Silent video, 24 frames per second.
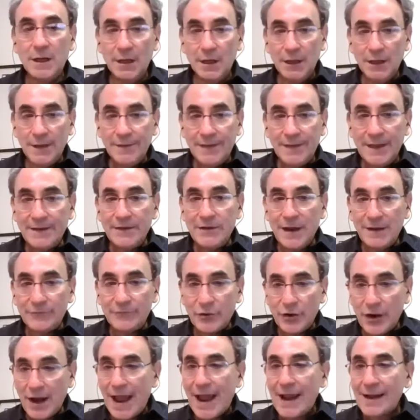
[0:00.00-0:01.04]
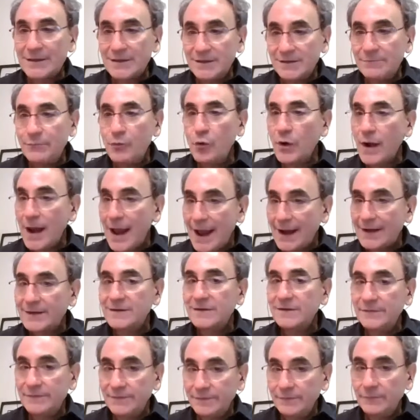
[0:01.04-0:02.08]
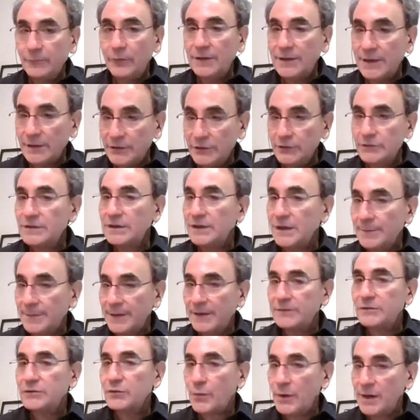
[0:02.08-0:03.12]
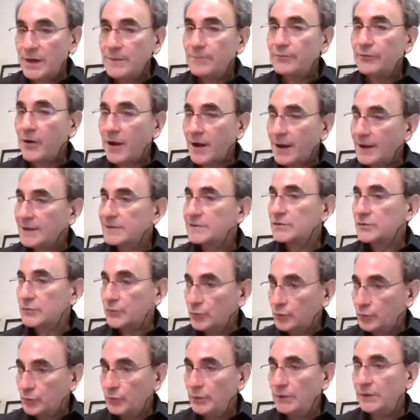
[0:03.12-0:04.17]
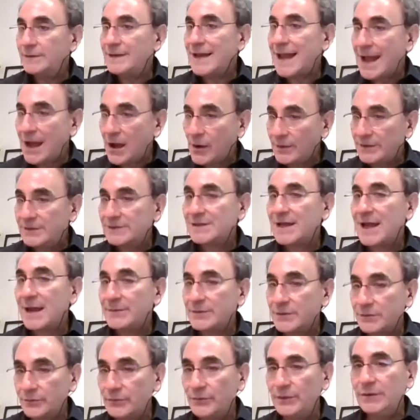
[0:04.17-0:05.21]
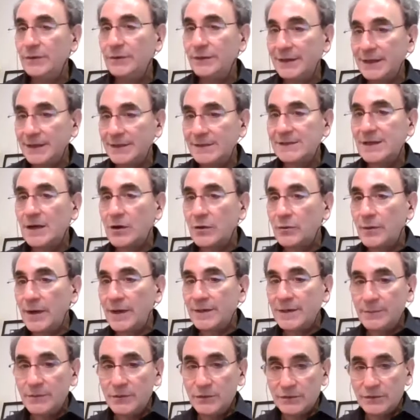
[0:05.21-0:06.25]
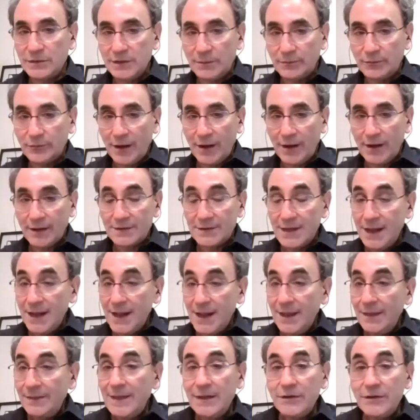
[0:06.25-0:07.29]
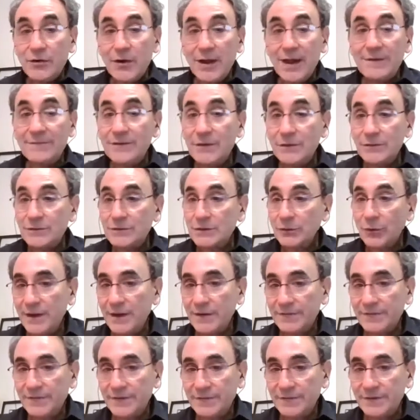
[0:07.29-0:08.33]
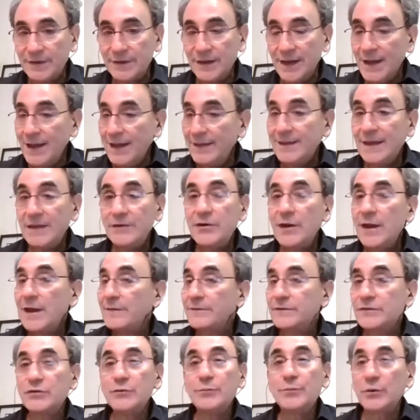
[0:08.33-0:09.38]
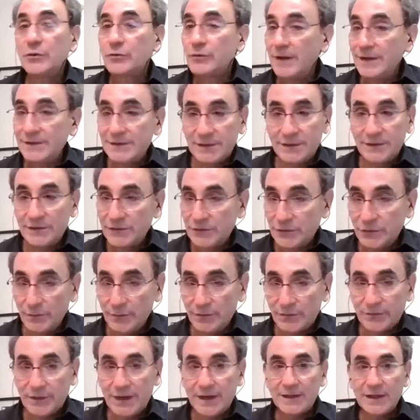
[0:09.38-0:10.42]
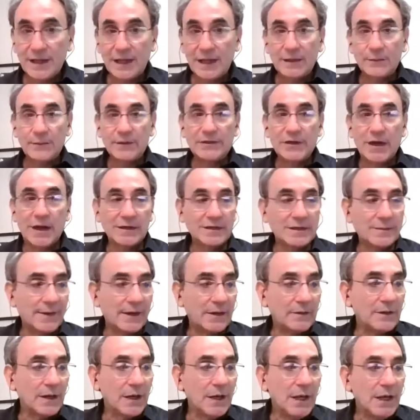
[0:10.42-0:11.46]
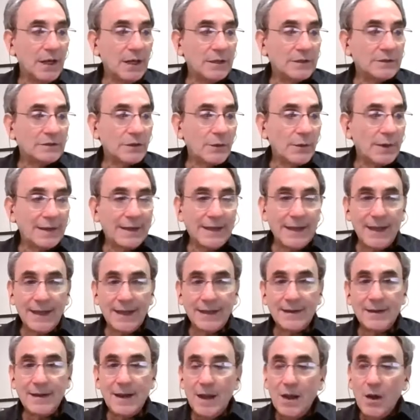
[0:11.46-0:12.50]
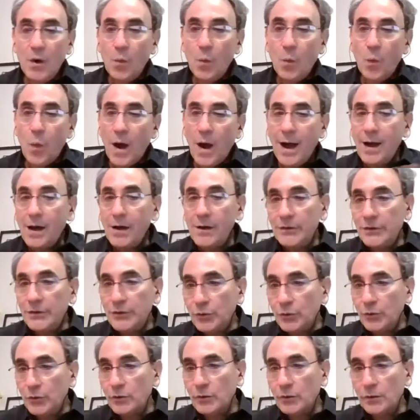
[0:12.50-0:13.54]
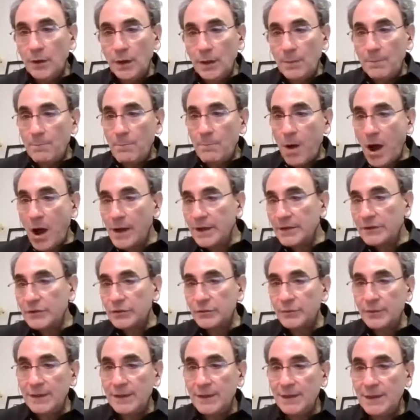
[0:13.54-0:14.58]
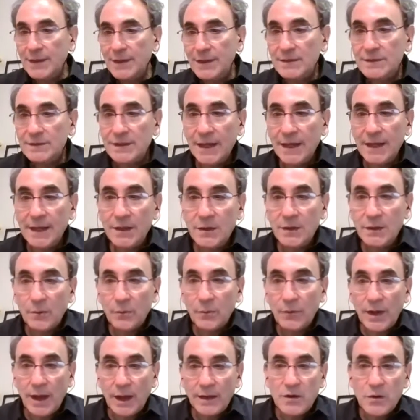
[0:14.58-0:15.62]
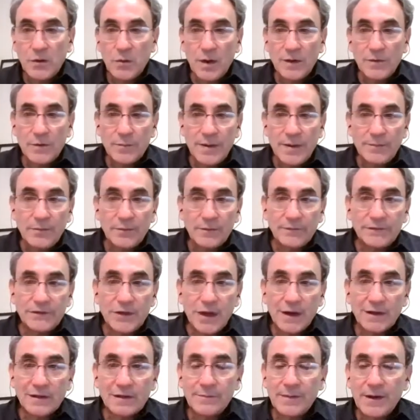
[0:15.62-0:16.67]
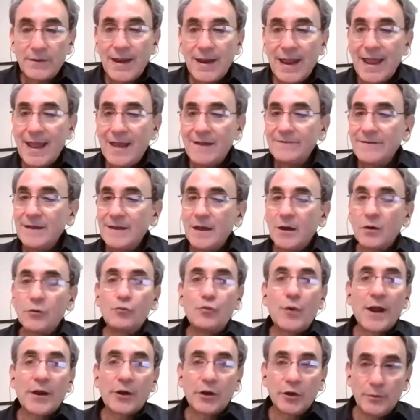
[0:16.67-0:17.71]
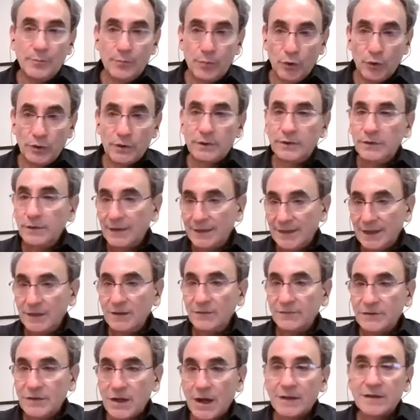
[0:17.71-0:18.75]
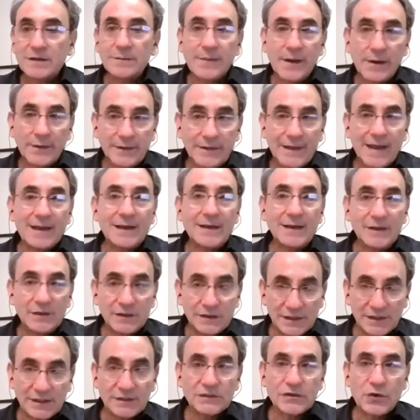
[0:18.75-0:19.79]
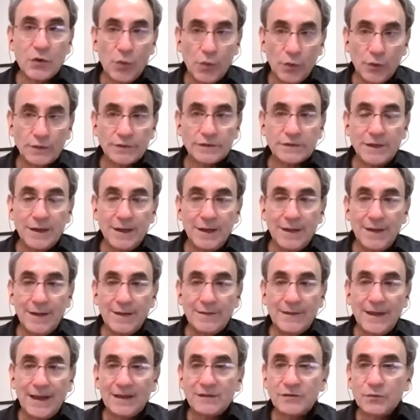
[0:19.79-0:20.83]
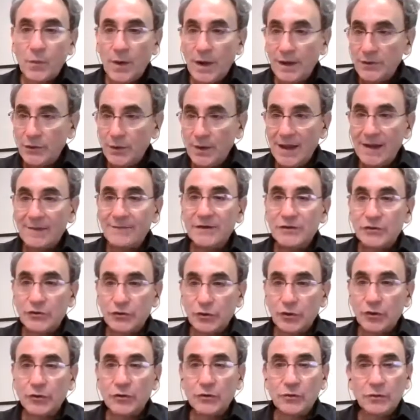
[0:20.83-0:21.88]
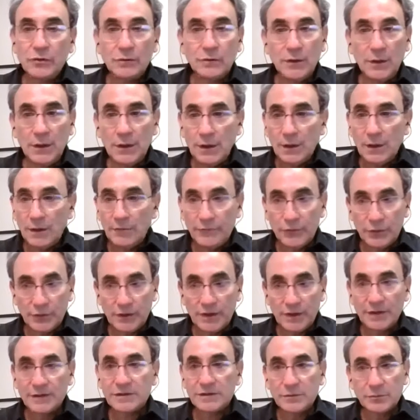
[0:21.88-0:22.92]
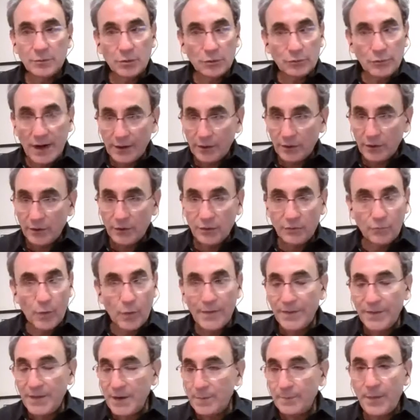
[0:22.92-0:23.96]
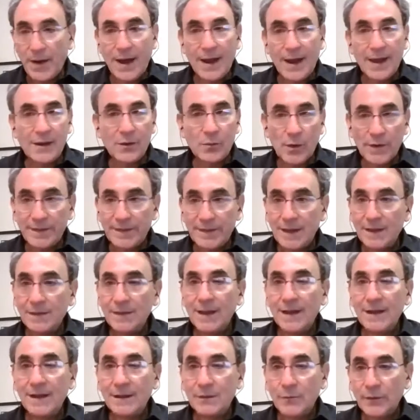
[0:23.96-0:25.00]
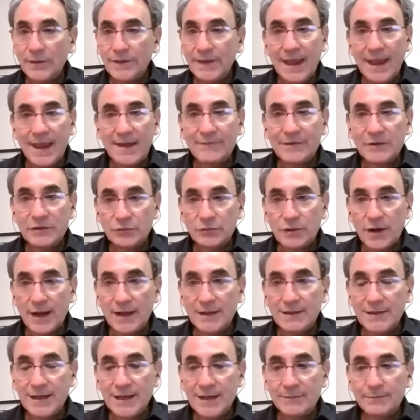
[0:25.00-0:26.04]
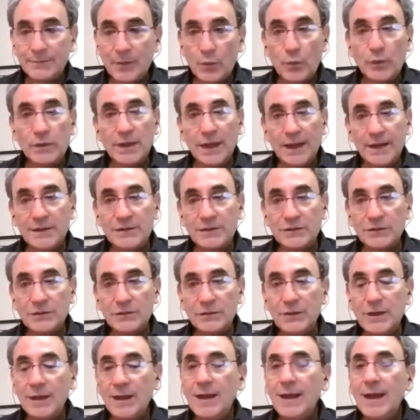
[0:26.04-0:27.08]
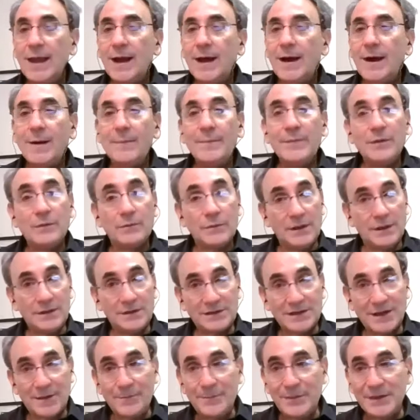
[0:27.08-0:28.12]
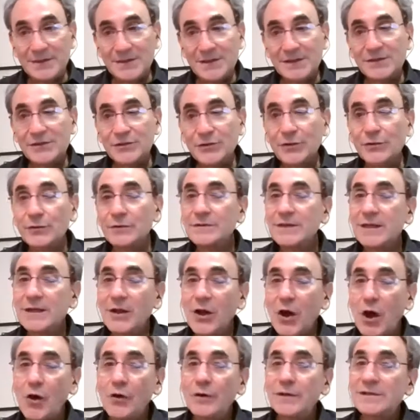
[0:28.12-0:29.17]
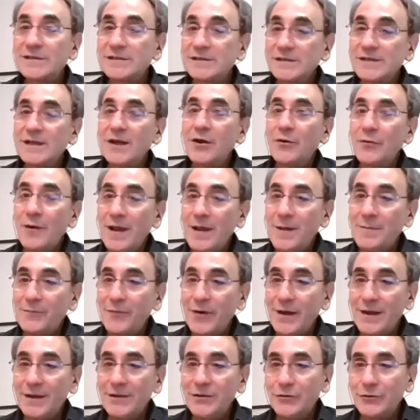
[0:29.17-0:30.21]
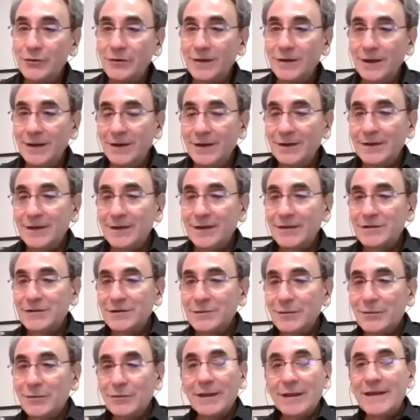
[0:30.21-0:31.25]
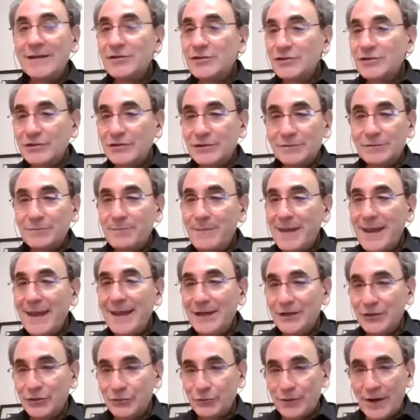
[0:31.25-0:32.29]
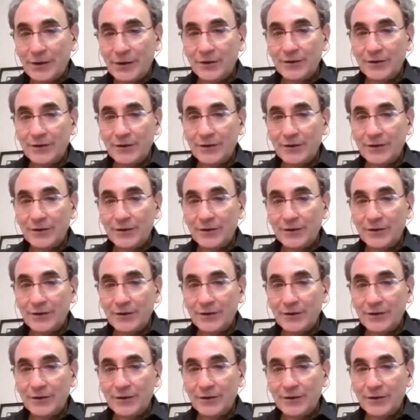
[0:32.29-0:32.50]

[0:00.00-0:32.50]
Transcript: Then you have your active, more active. When they're using about twenty products, it's now it's time to really accelerate them using the product. Then you have those lower fifty. Then you have super crazy consumers, right, like we talked about. So again, while you're monitoring these, and I know other people have talked about having a record book. I think you've talked about in that this course. That's why you have a journal of your customer record of what they're buying, what they like, what they haven't tried yet but would like to. Um, in some business circles, they call it C R M, right? Your customer relationships managed record.